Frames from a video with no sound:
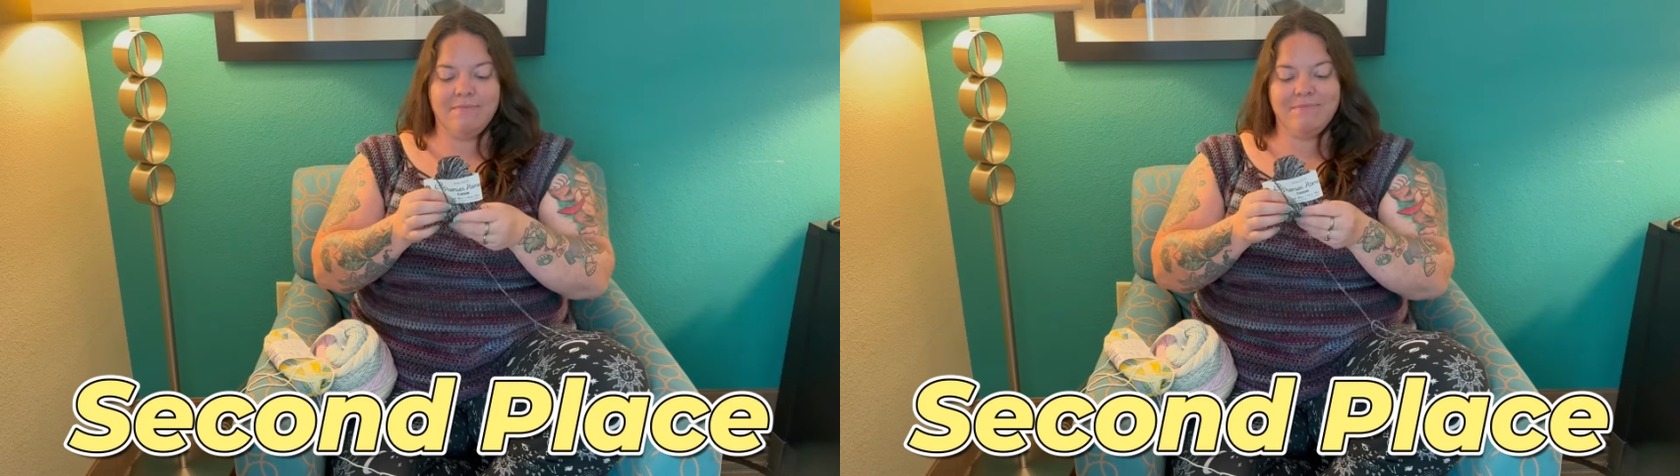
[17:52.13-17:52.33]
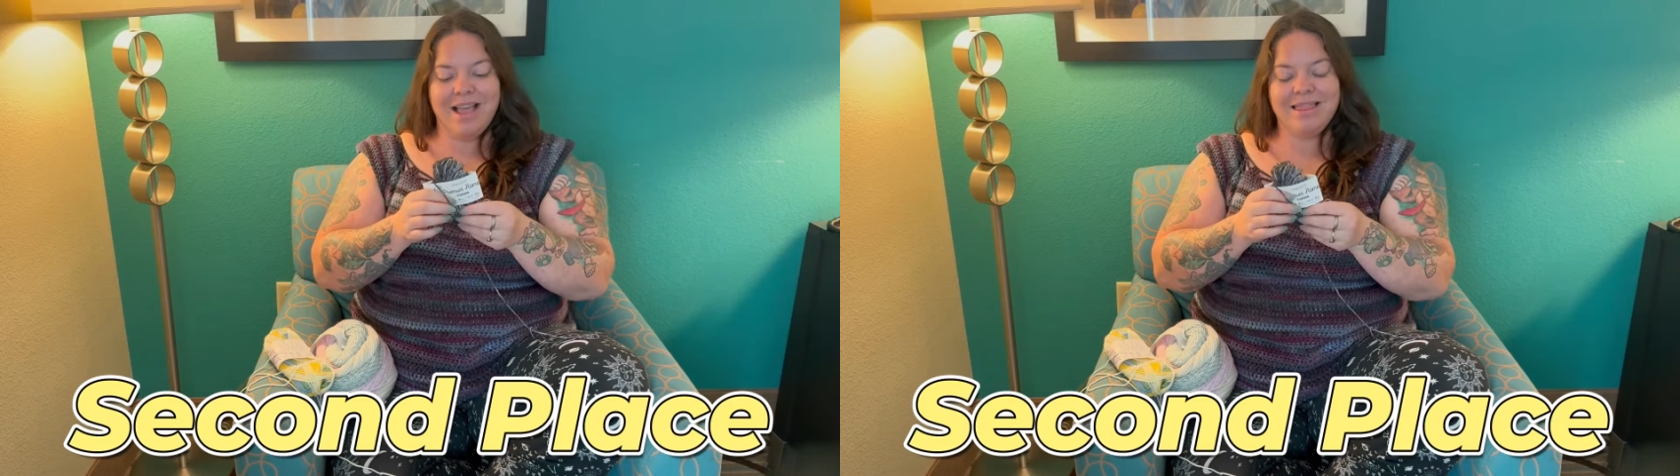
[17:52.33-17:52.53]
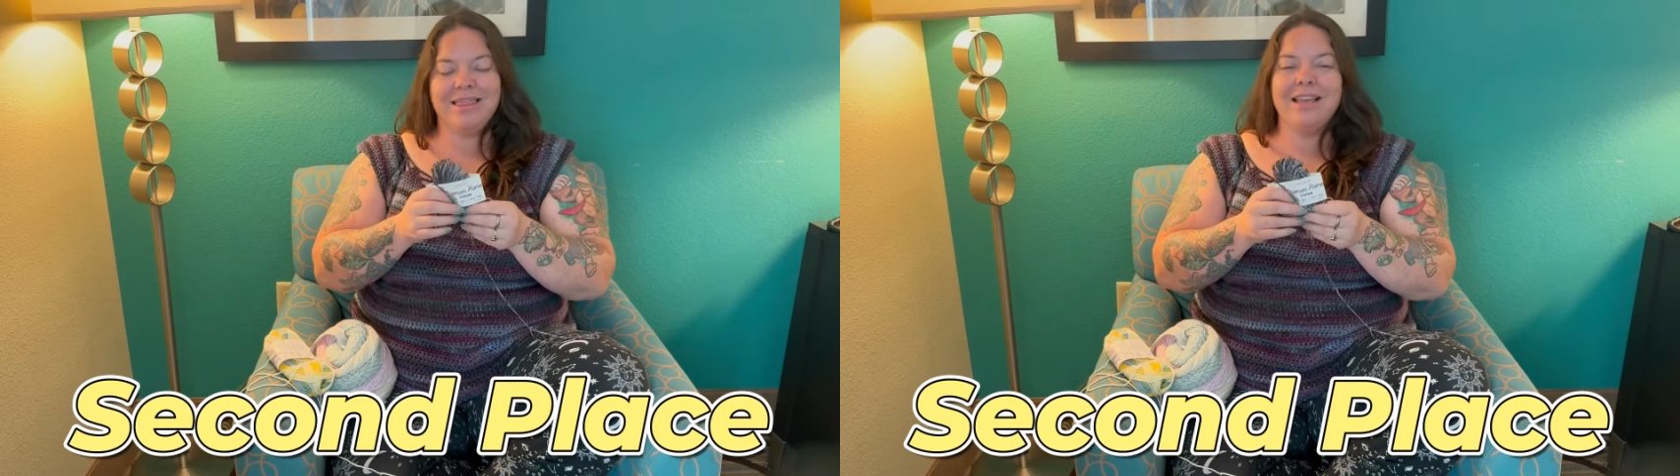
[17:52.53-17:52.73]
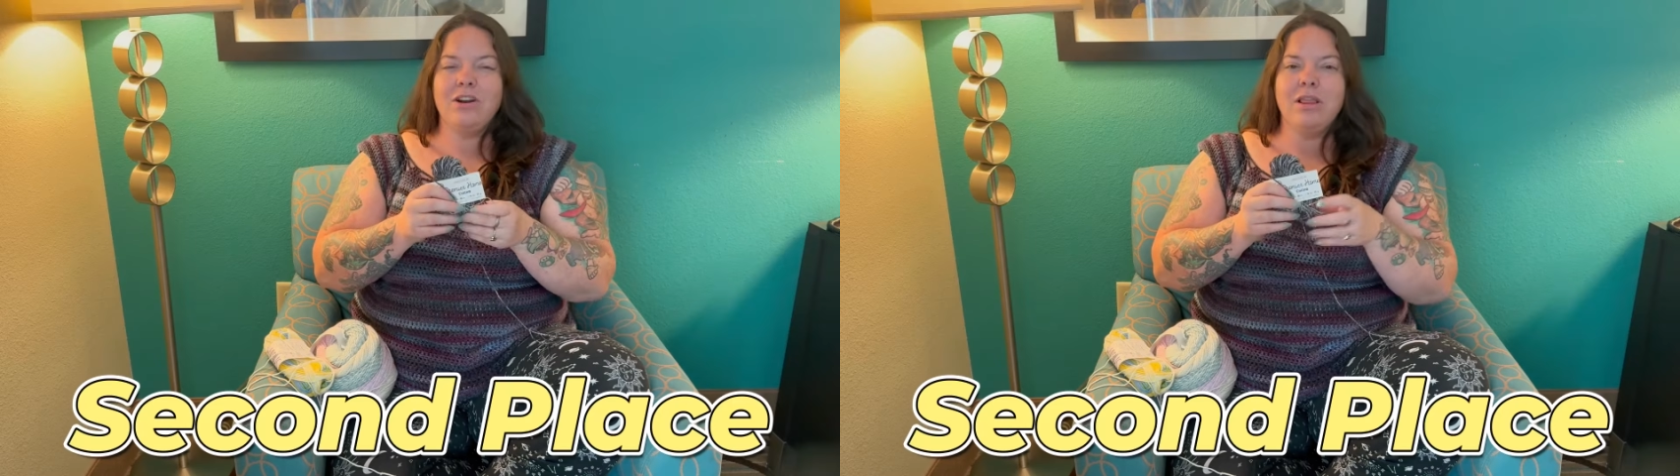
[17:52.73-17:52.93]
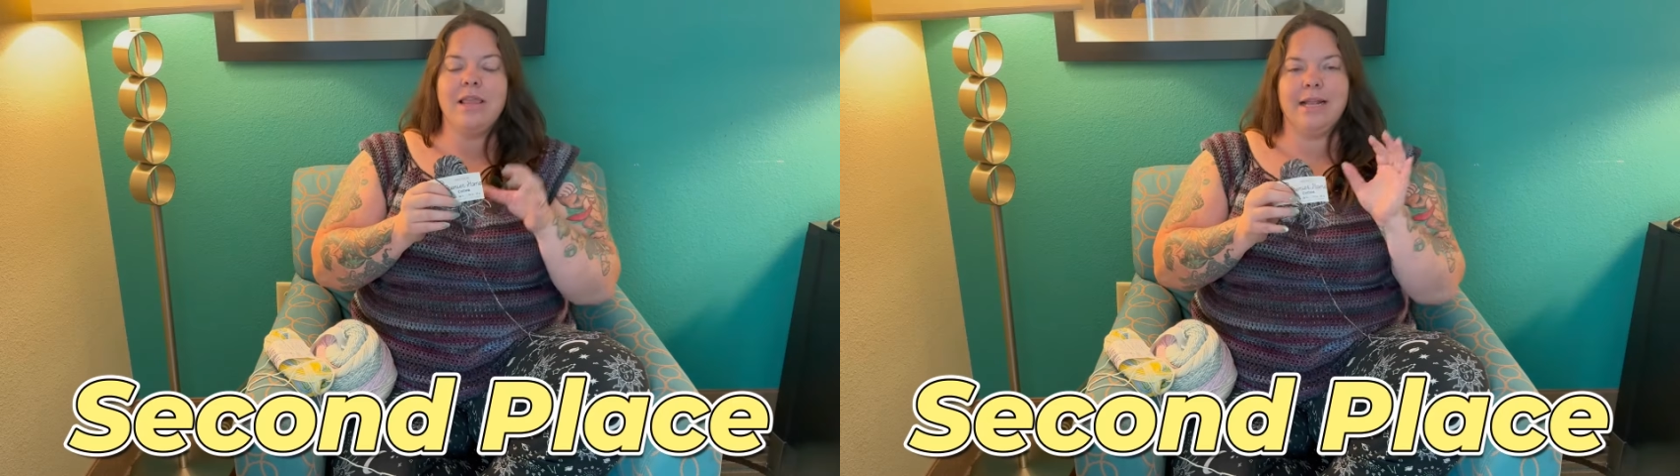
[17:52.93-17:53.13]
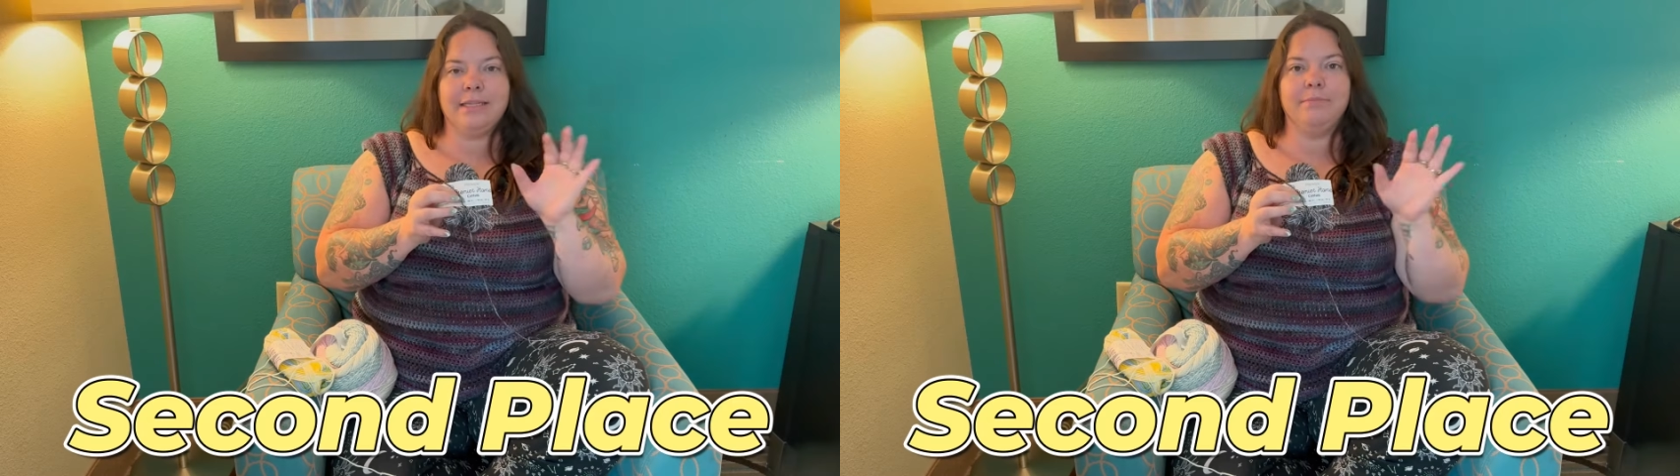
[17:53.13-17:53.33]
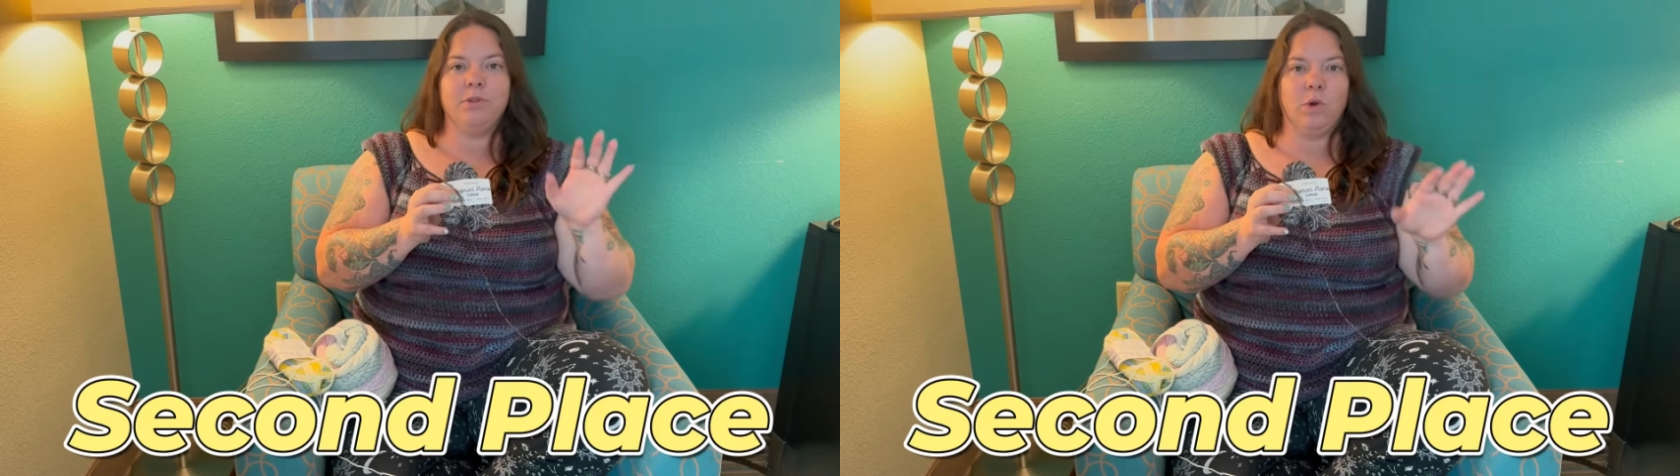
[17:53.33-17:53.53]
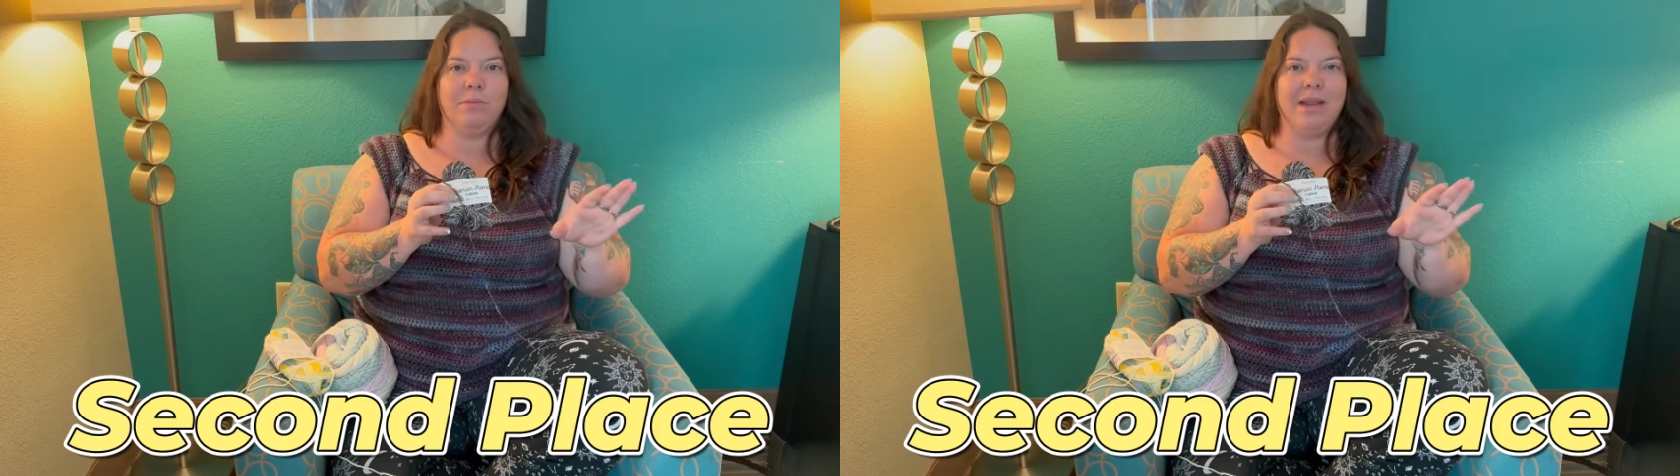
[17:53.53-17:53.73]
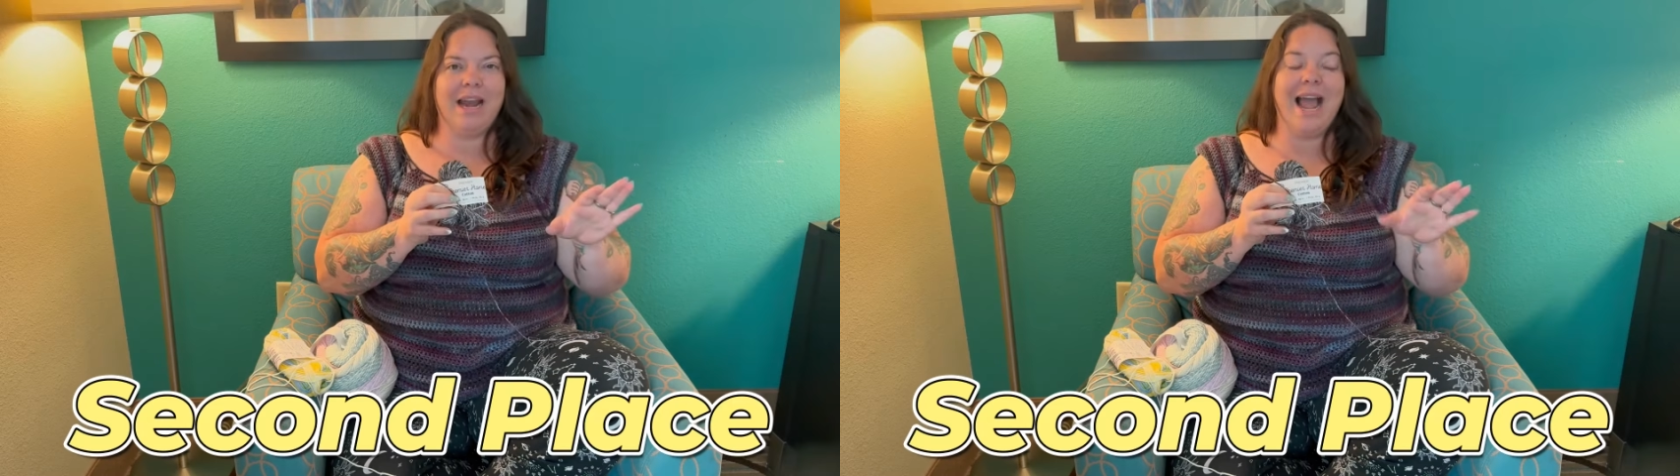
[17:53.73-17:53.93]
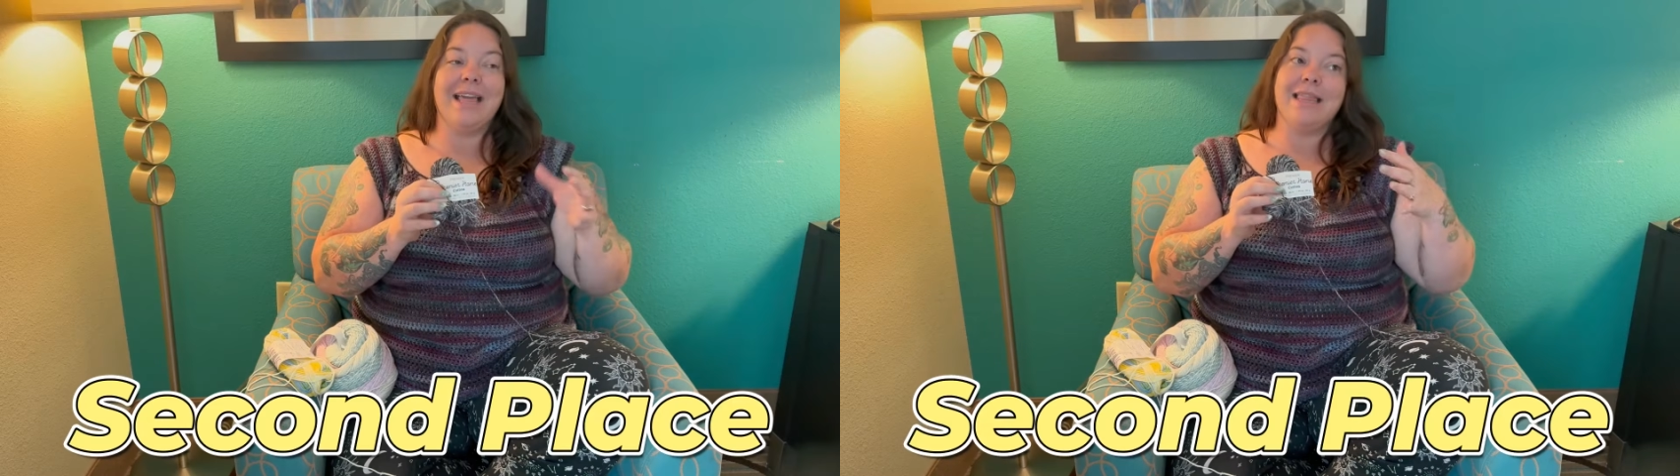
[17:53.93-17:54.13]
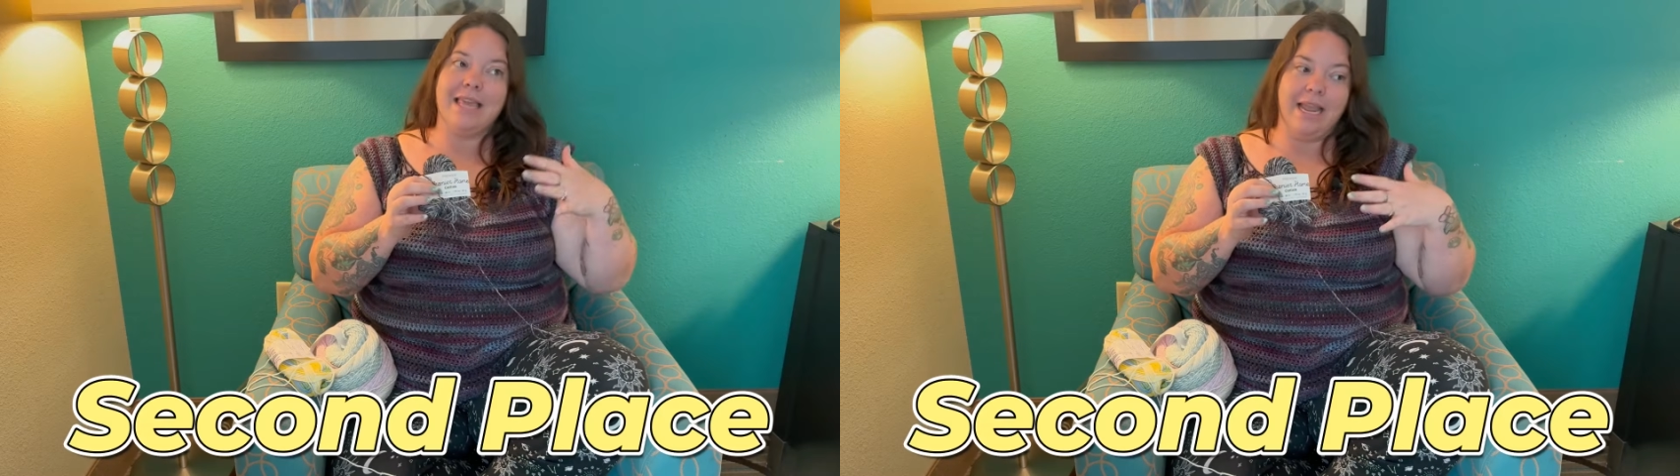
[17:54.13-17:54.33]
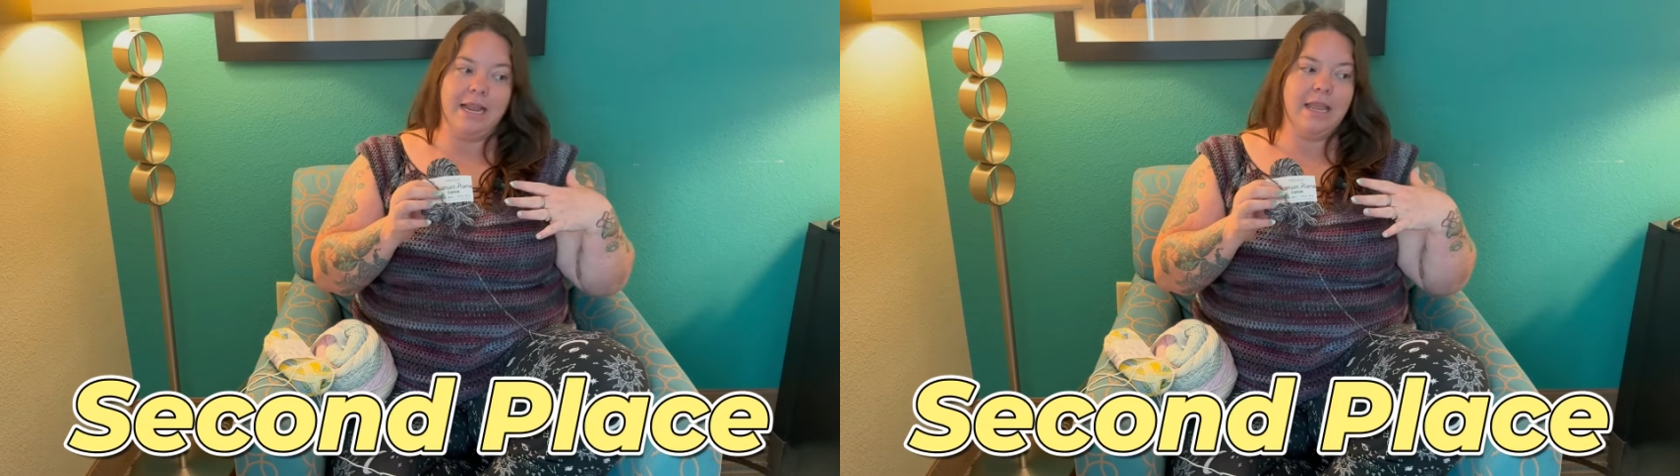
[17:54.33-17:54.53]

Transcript: a little less absorbent, I think,